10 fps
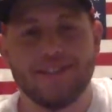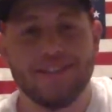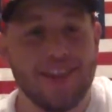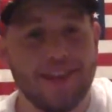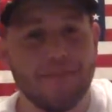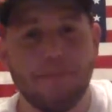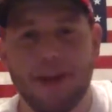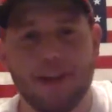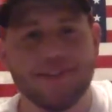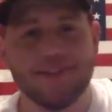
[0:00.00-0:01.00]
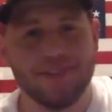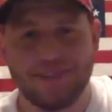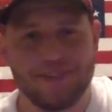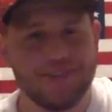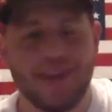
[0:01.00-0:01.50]
that monstrous
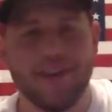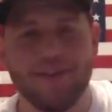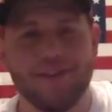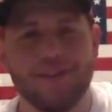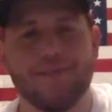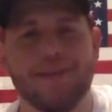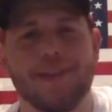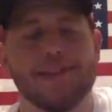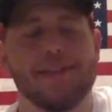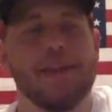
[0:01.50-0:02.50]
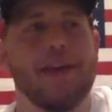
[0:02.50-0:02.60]
Seattle defense